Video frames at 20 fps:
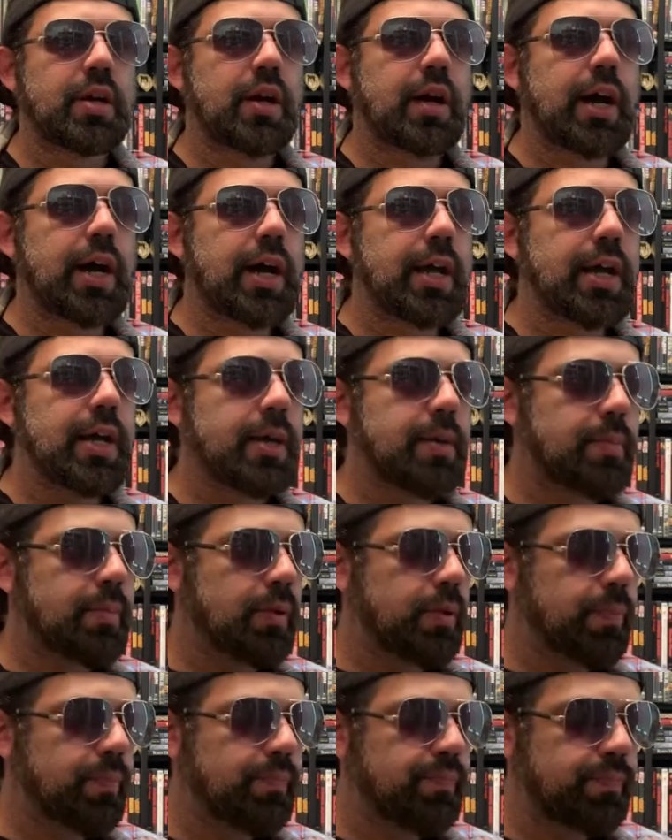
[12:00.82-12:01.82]
I'm
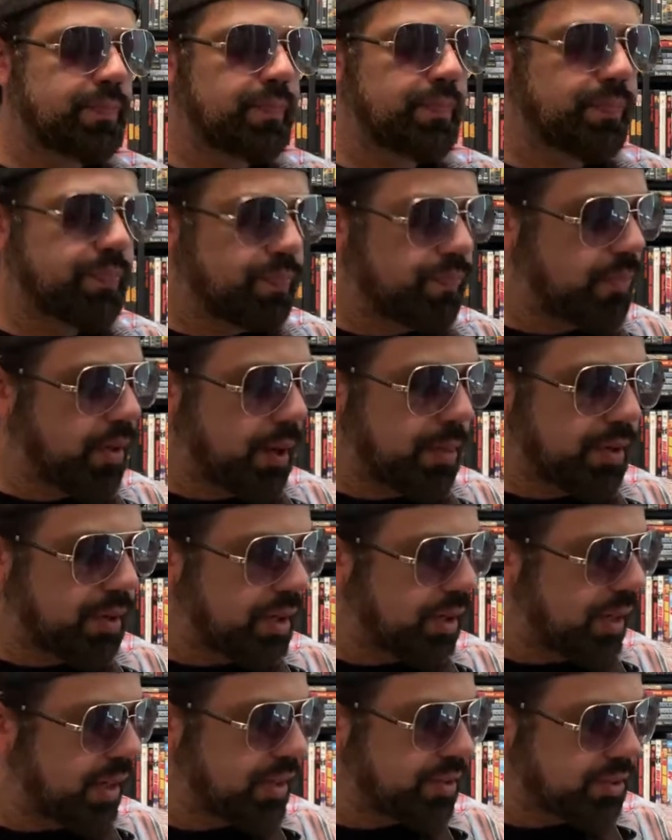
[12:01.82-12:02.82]
a
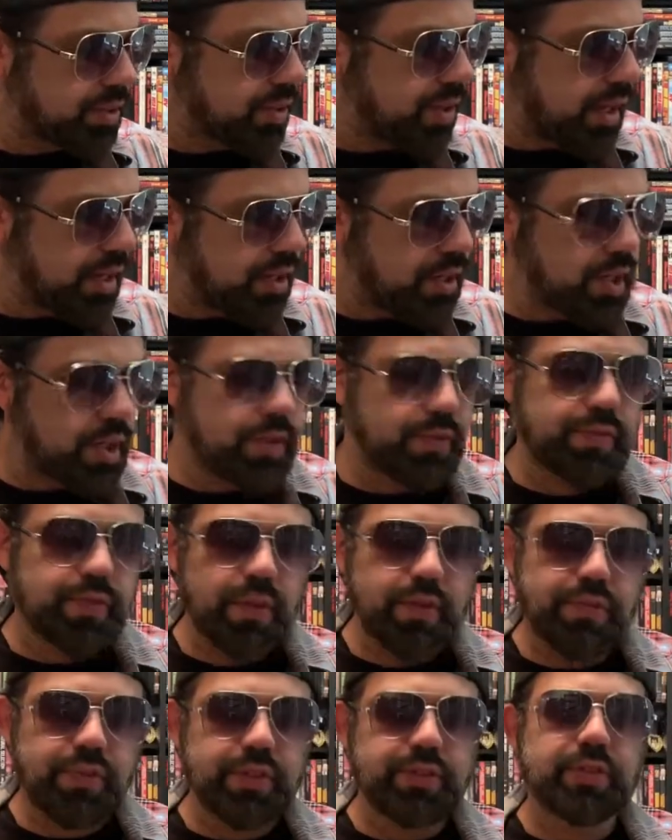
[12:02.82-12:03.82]
collector. I love
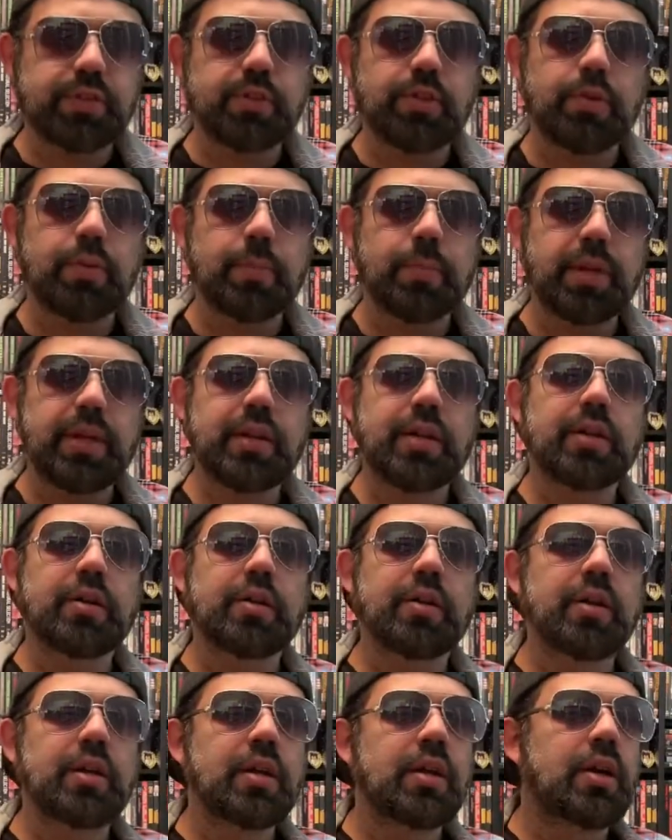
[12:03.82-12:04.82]
physical
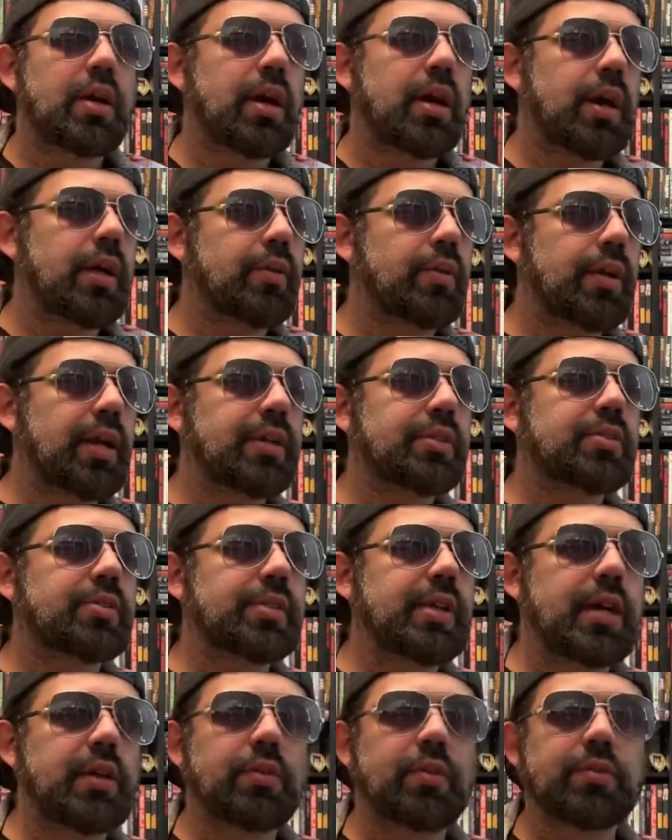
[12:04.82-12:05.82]
media. I don't like to
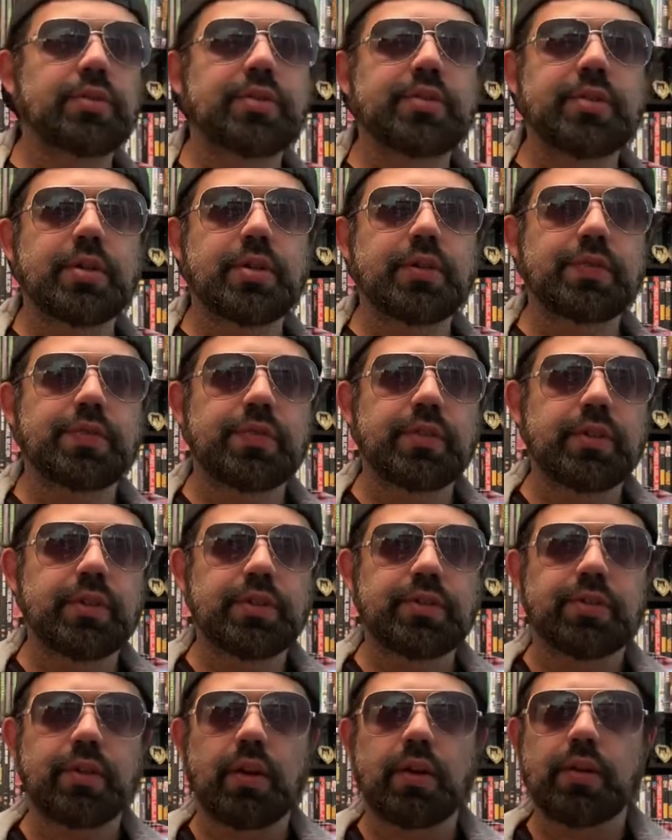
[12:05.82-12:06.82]
download stuff.
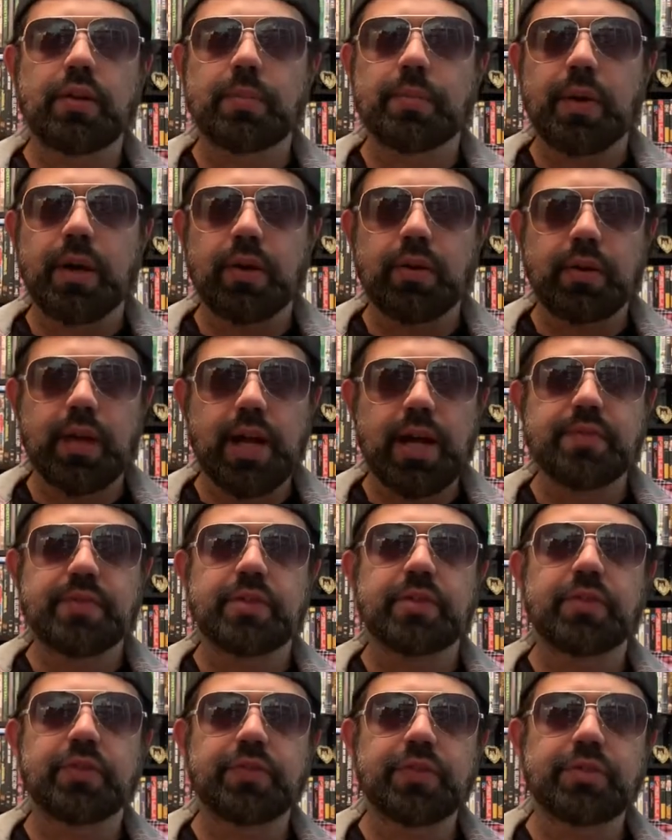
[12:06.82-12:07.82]
It's all about
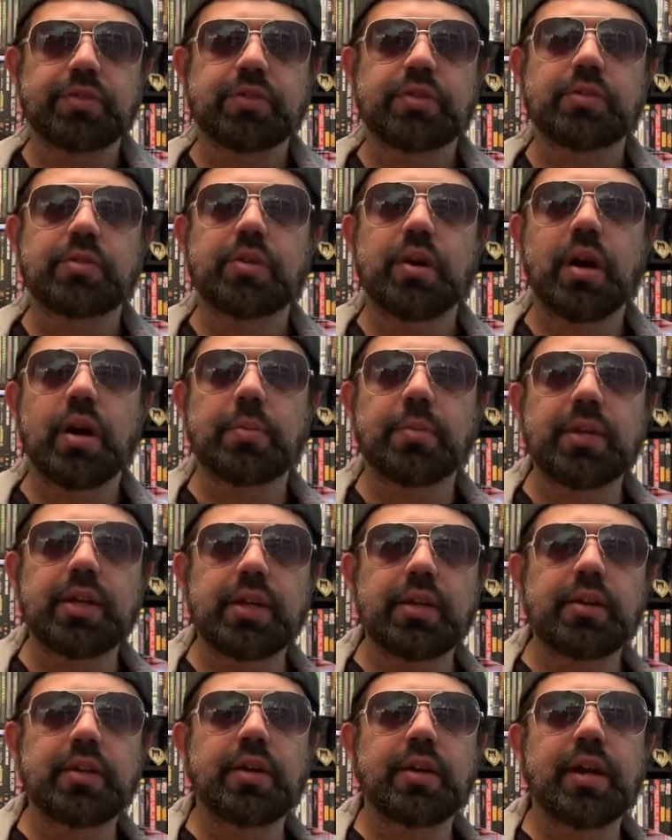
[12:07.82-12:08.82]
having the physical copy
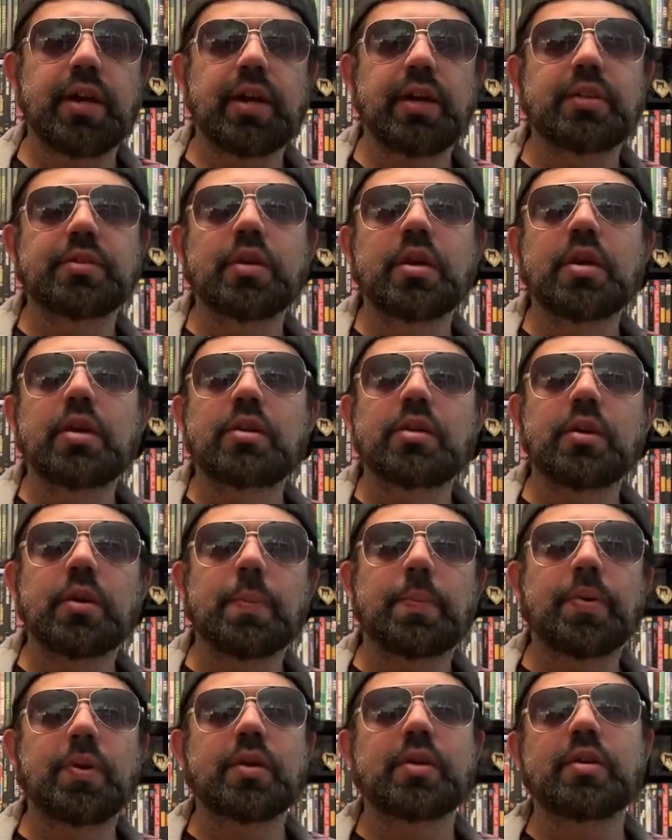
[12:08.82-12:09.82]
in your hands. You
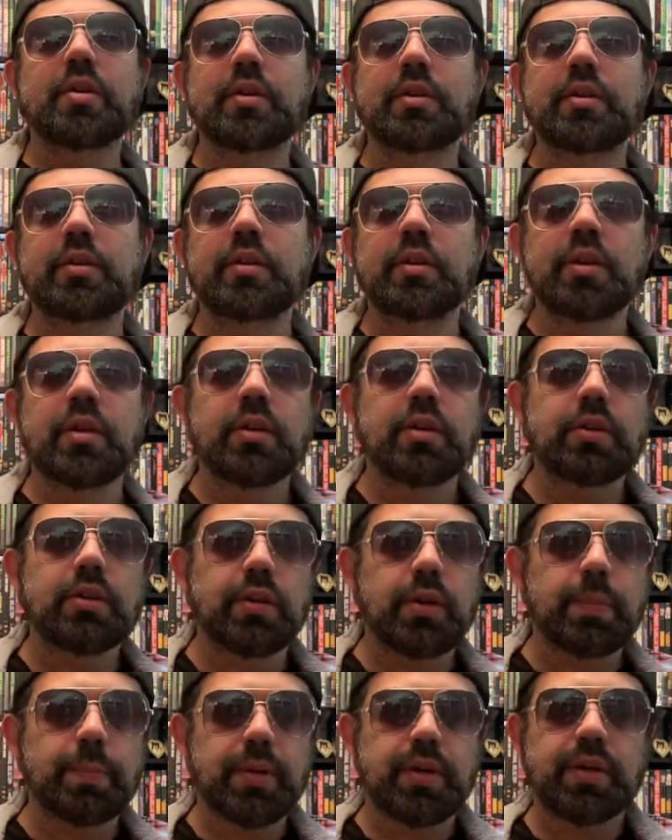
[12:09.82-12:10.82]
can put
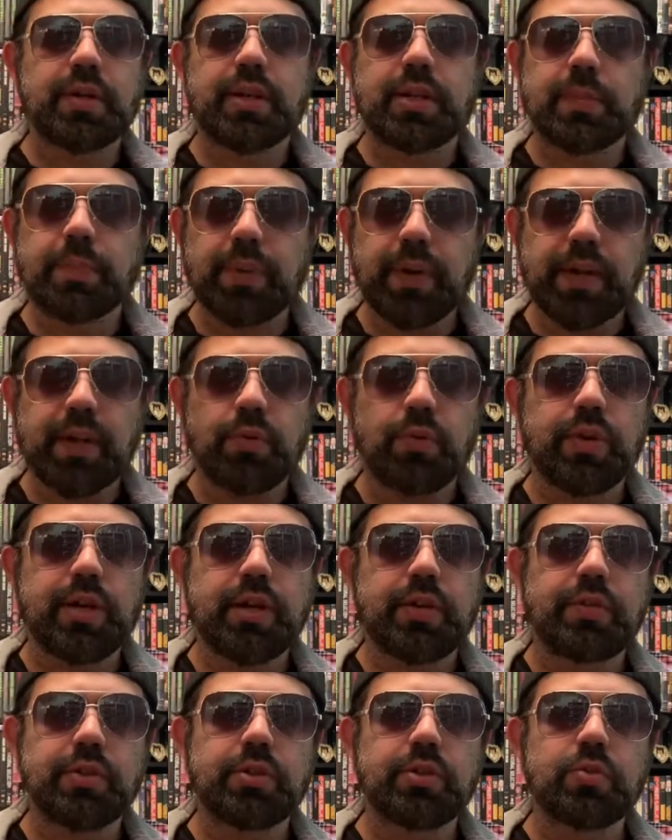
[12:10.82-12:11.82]
it in, play
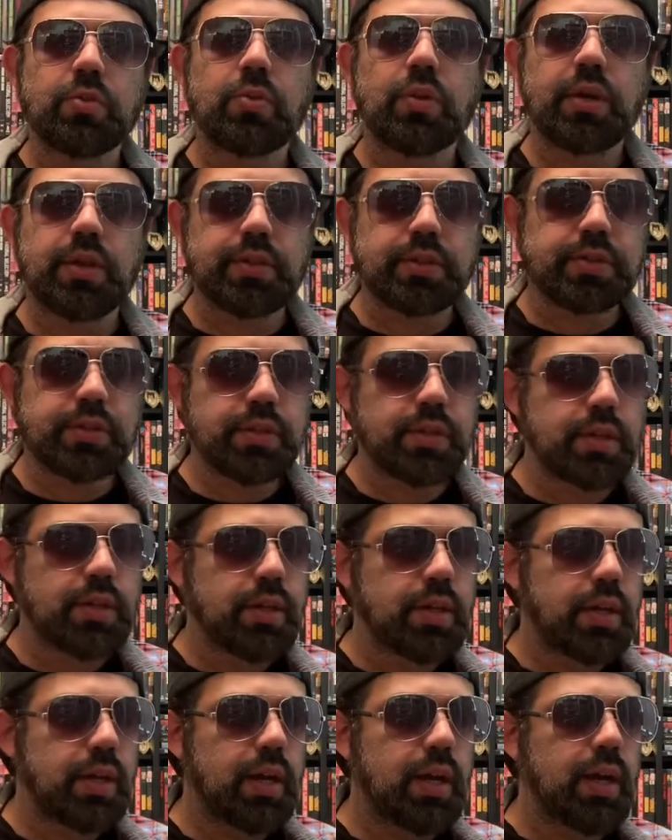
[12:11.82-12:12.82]
whatever you want,
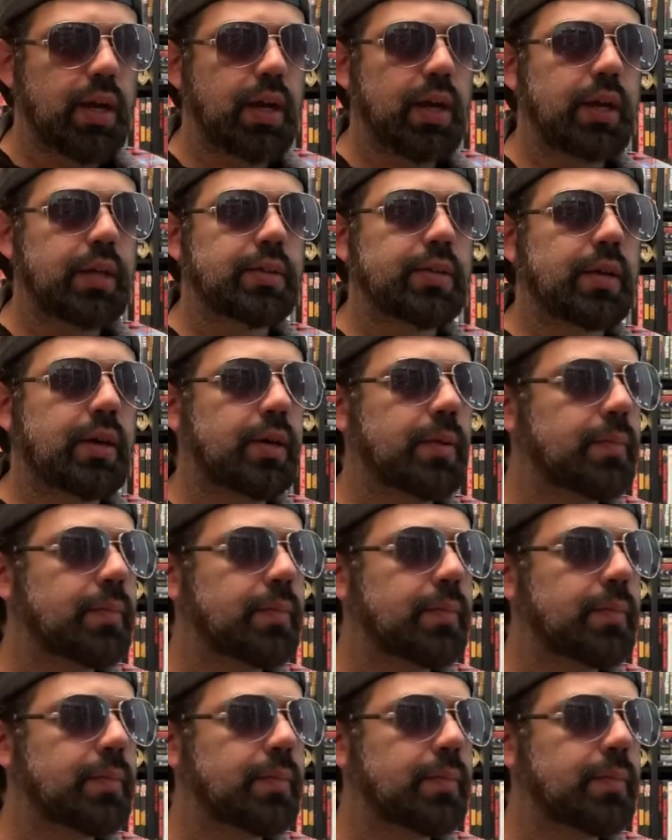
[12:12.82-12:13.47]
and